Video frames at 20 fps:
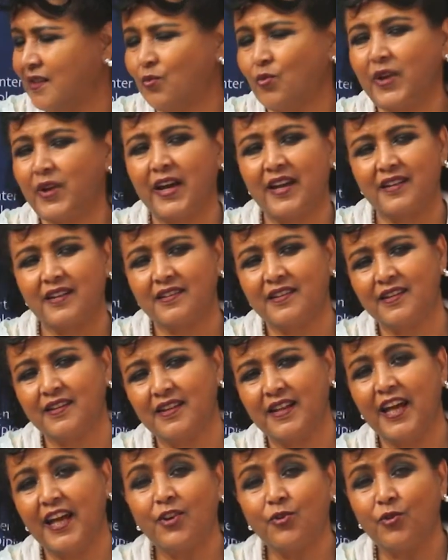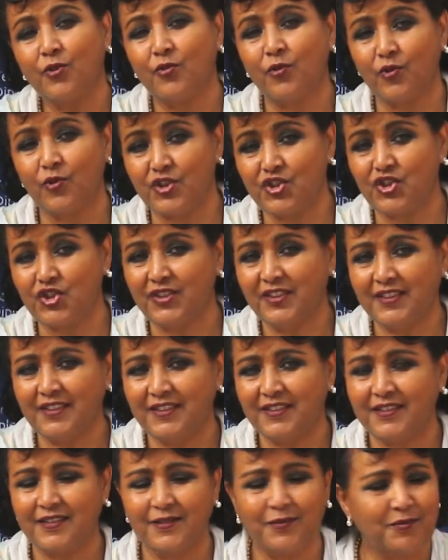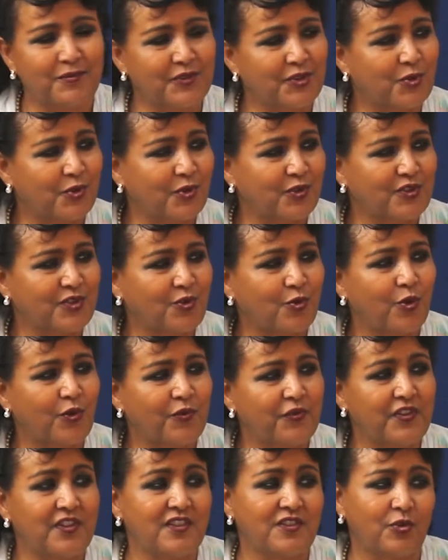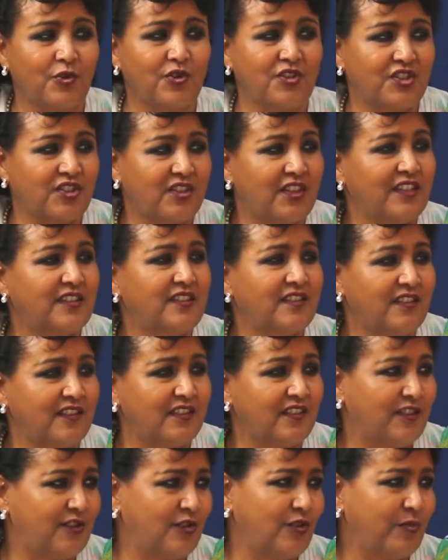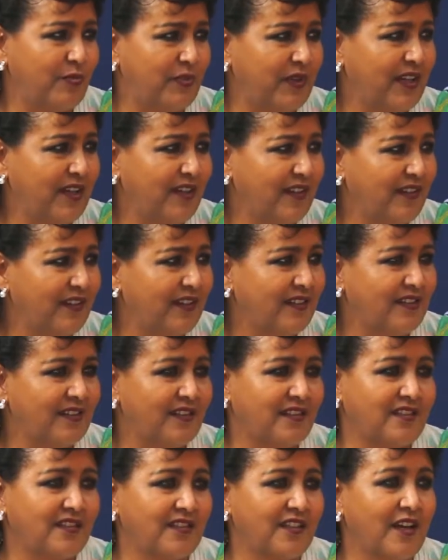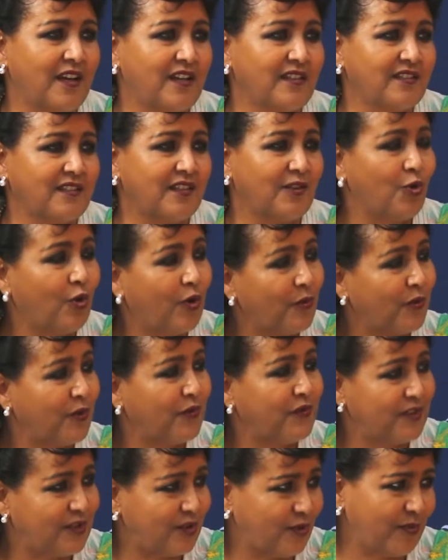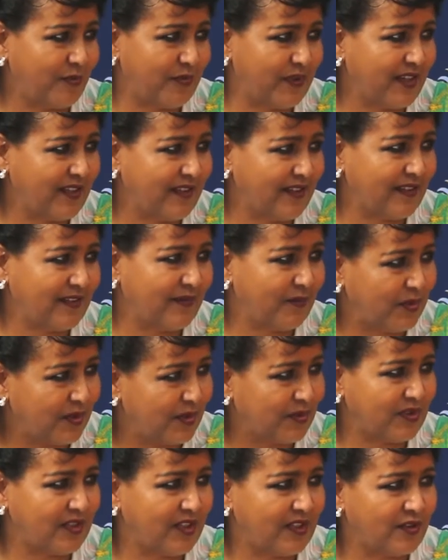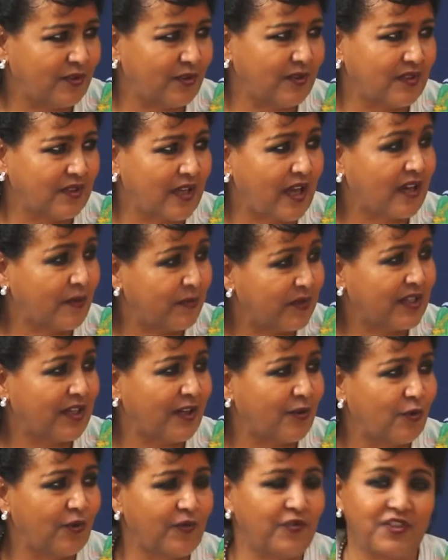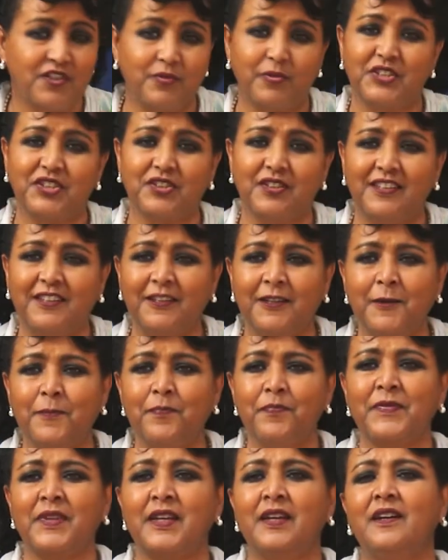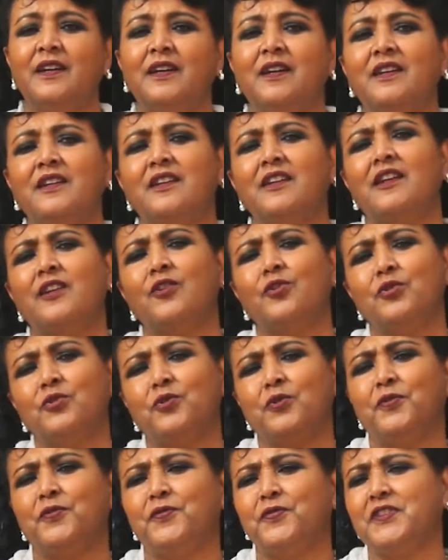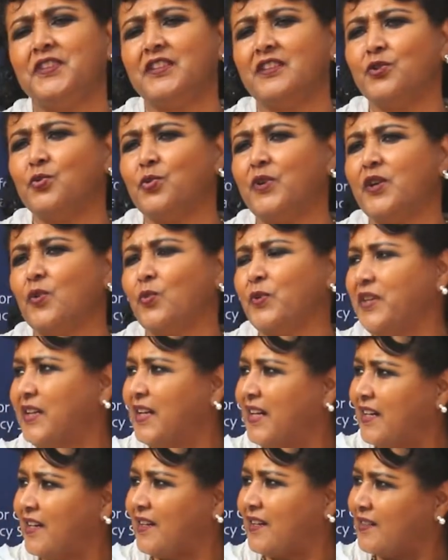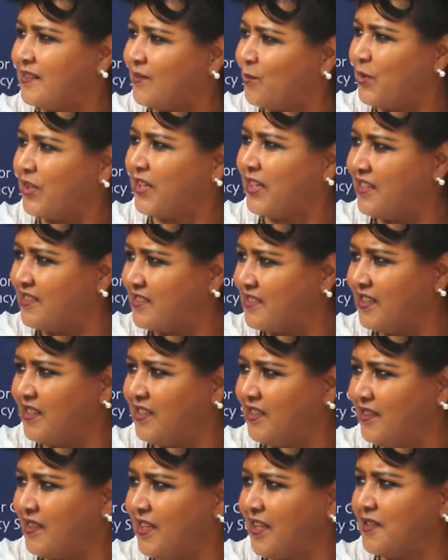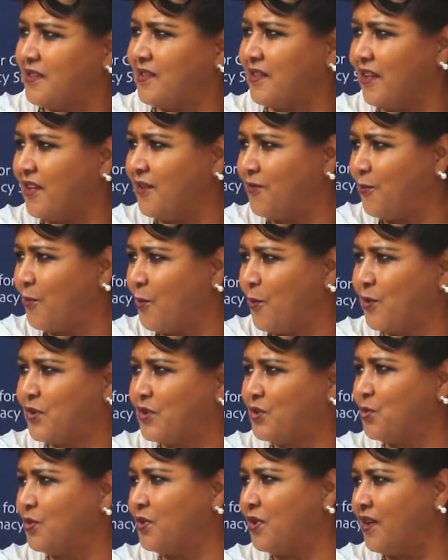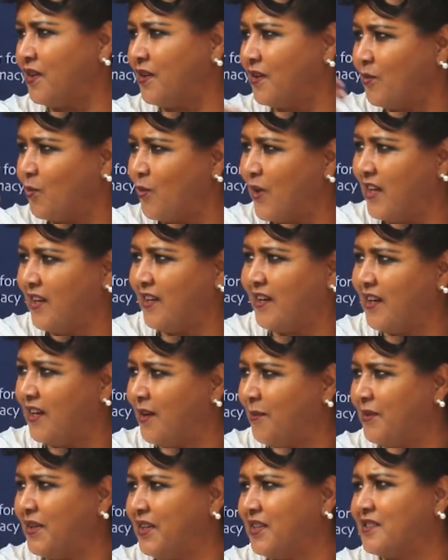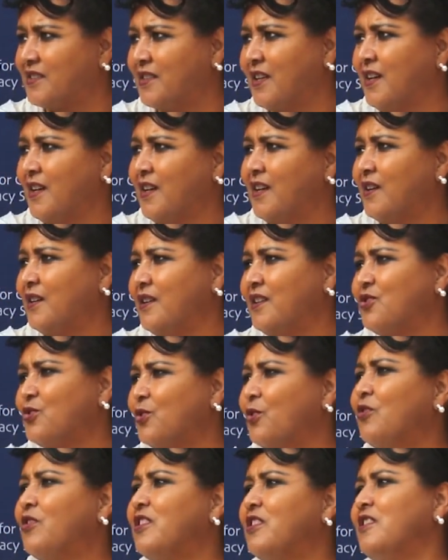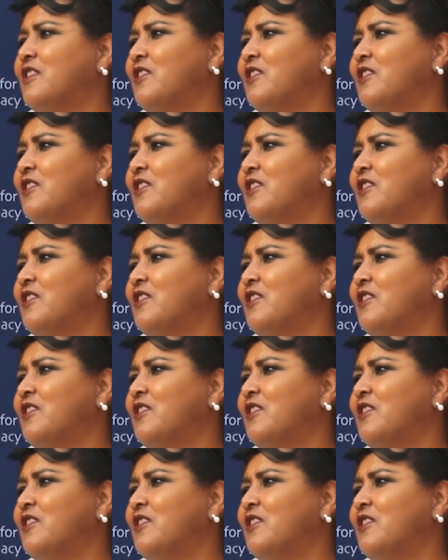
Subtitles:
We are the land of origin, because coffee is originated in Ethiopia, and it's the home of Ethiopia, the Arabica coffee especially. And a lot of things where we are, we can say that red fox and Walia ibex is only